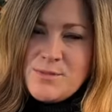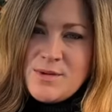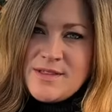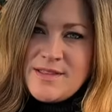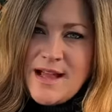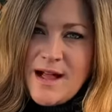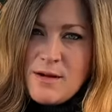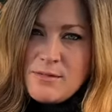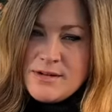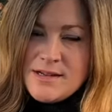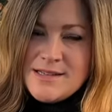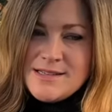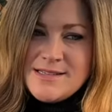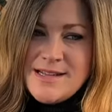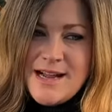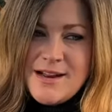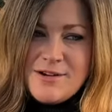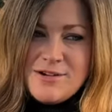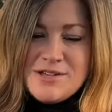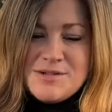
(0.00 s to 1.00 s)
without
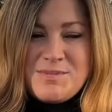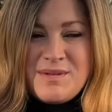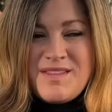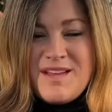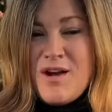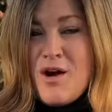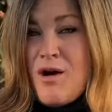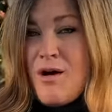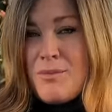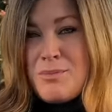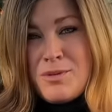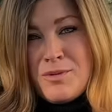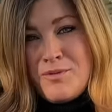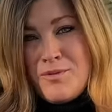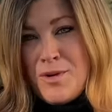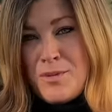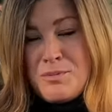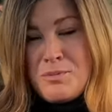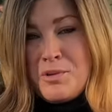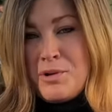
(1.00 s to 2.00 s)
containers, but they all
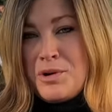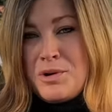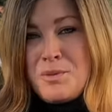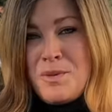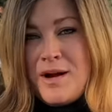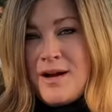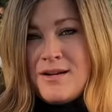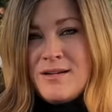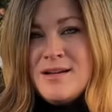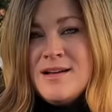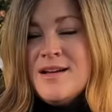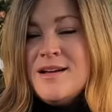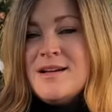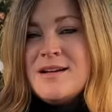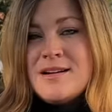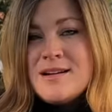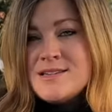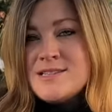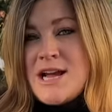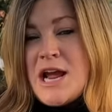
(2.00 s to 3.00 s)
performed pretty well,
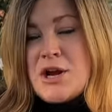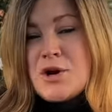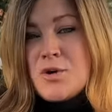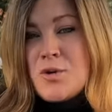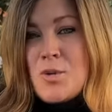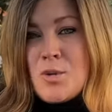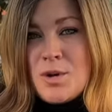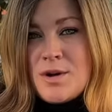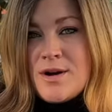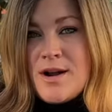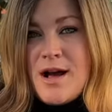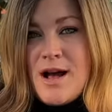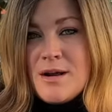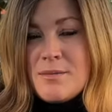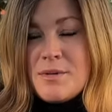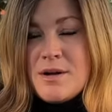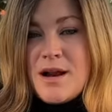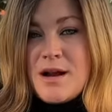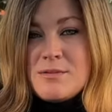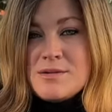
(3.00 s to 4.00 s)
container or not.
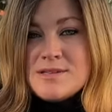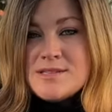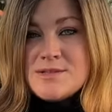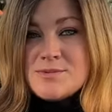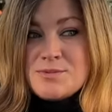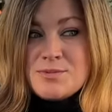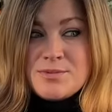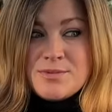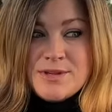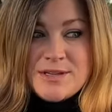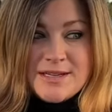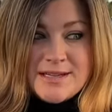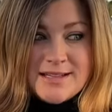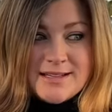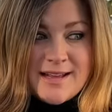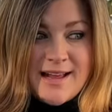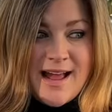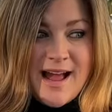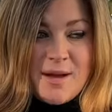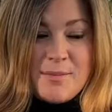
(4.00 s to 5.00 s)
But I was
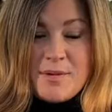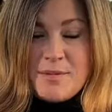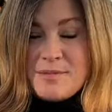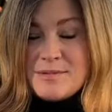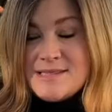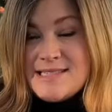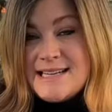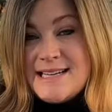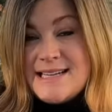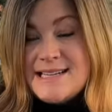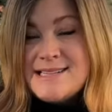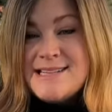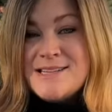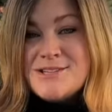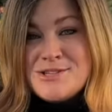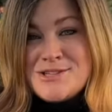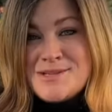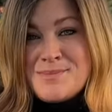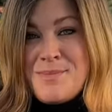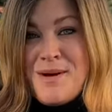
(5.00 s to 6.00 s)
really happy. It was easy
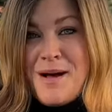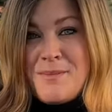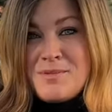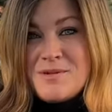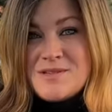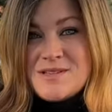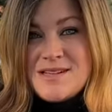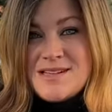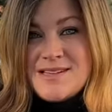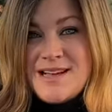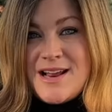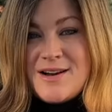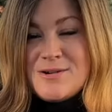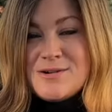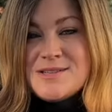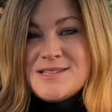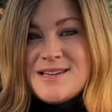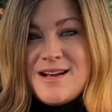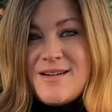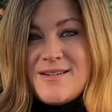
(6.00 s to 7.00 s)
just to pop those
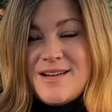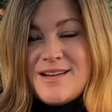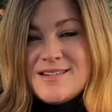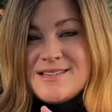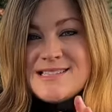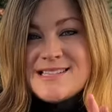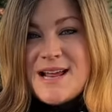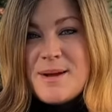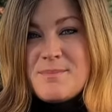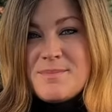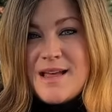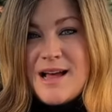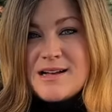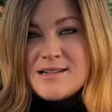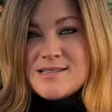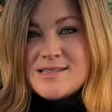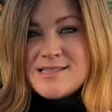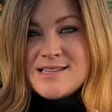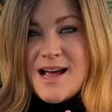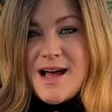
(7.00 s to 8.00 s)
containers down and skip
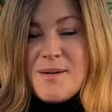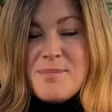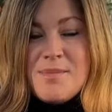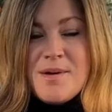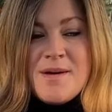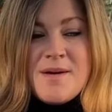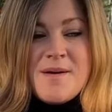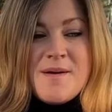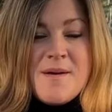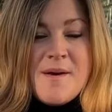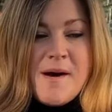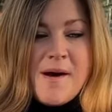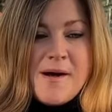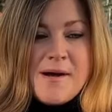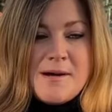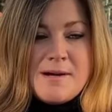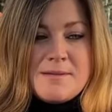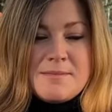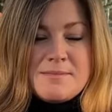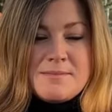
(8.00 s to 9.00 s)
that step.
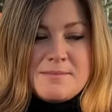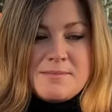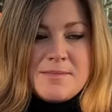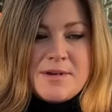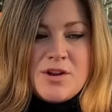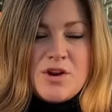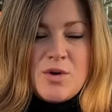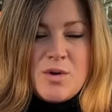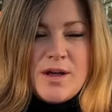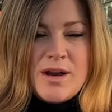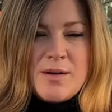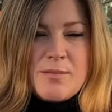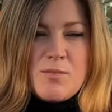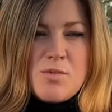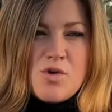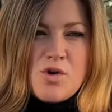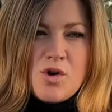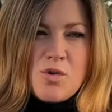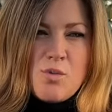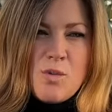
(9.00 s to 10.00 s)
You know, in a
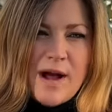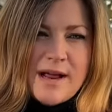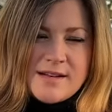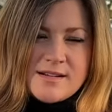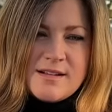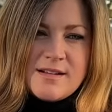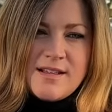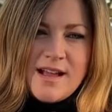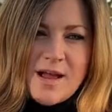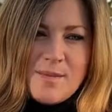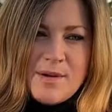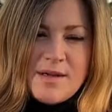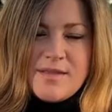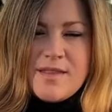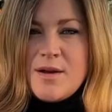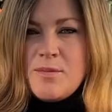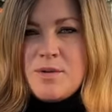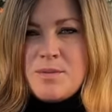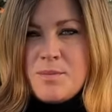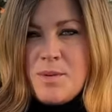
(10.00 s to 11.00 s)
more wet climate,
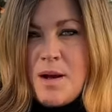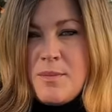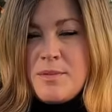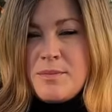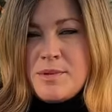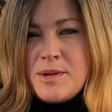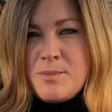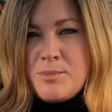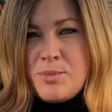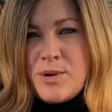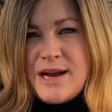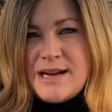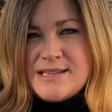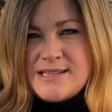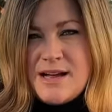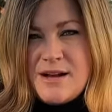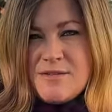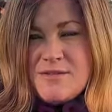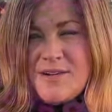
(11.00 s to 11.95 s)
they would probably break down